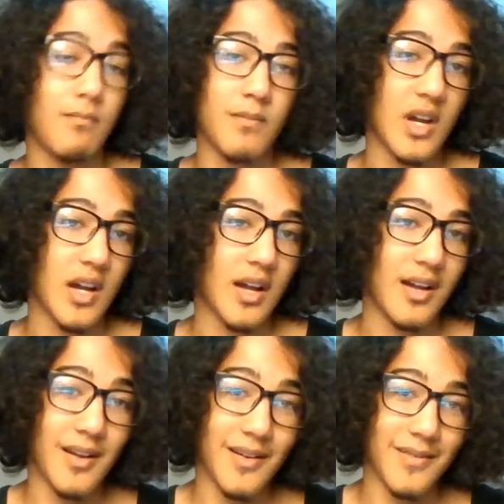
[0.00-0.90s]

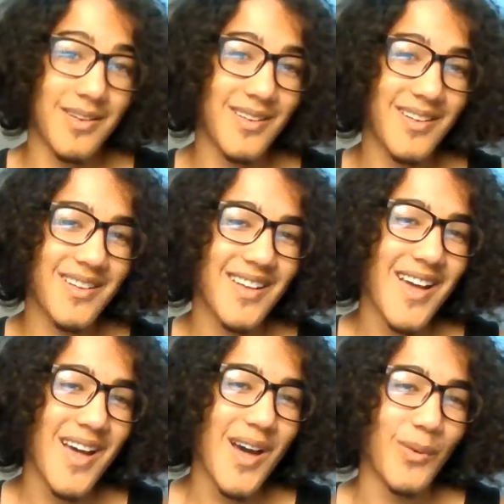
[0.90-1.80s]
Uh,
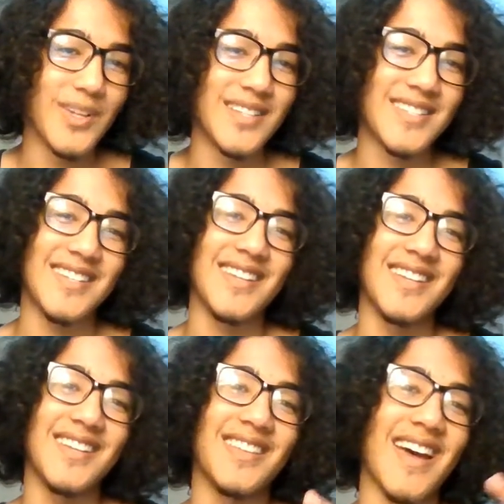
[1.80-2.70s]
we
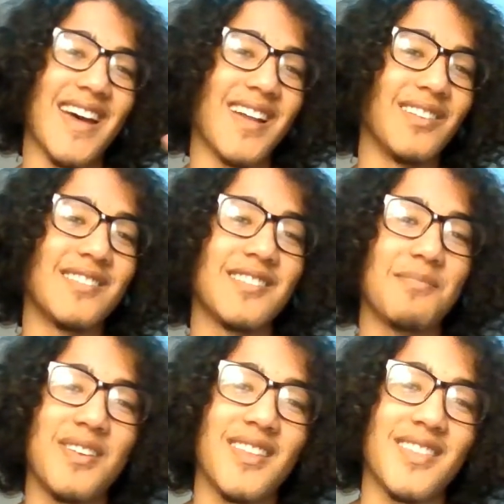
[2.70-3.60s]
see that
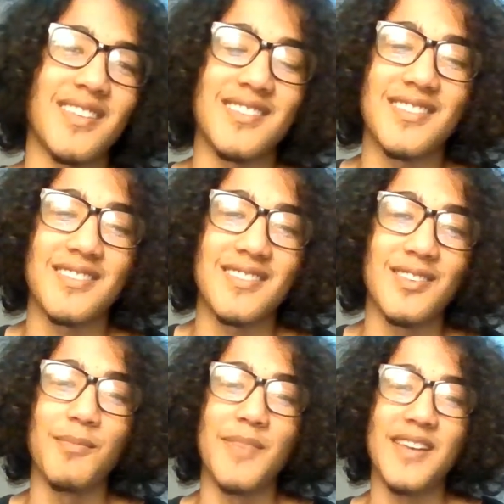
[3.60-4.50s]
Elizabeth is
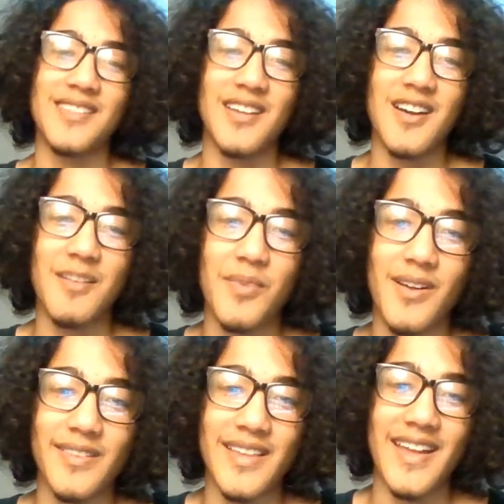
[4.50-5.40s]
still messing up
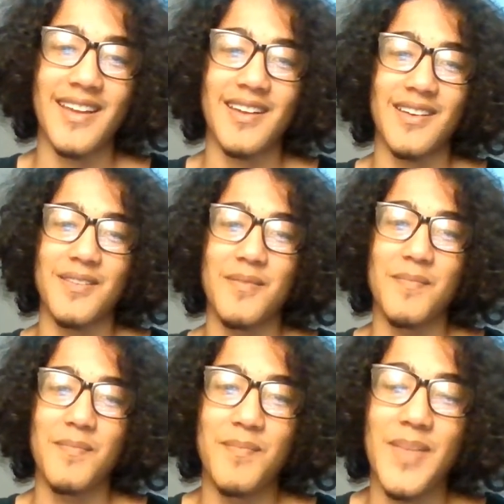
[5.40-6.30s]
on like
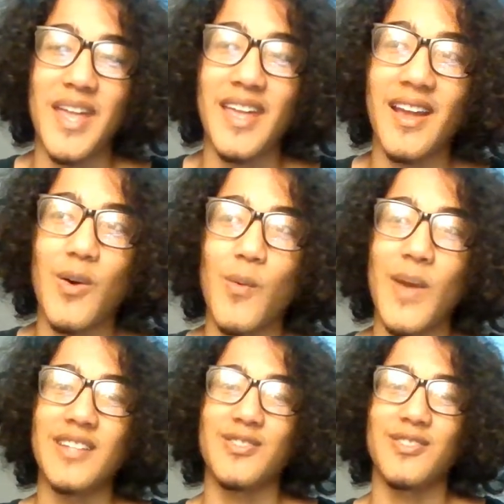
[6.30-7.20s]
being a
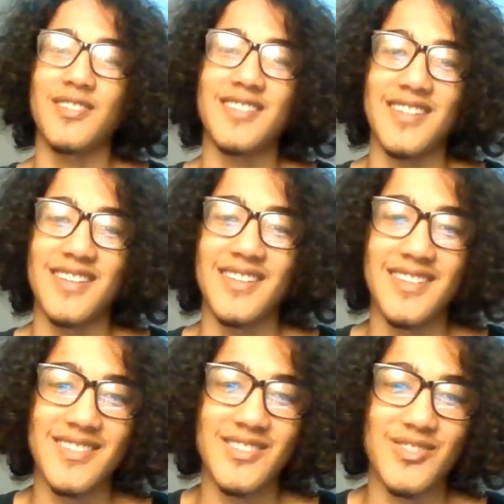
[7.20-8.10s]
waitress
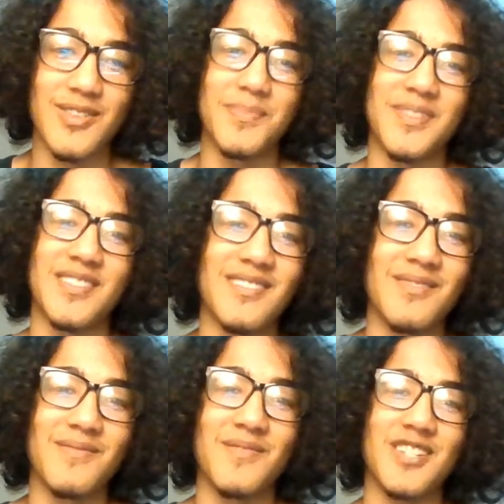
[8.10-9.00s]
and trips
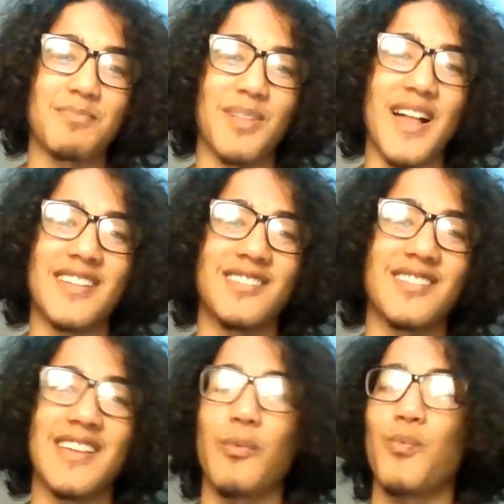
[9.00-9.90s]
and splashes
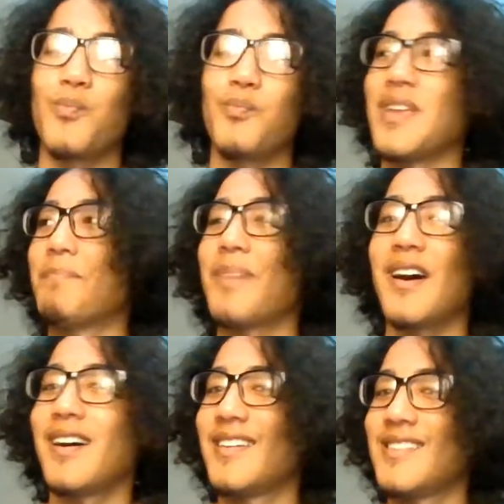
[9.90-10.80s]
like meat
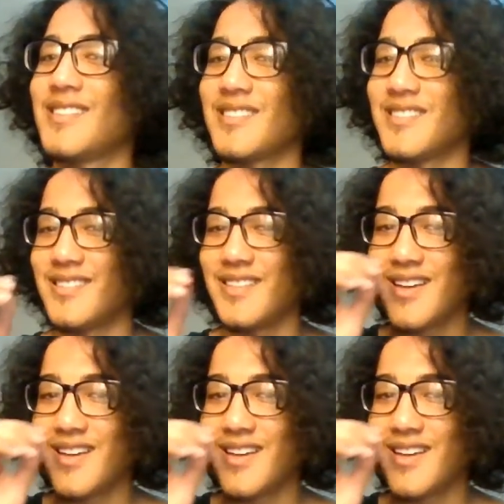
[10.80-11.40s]
pies and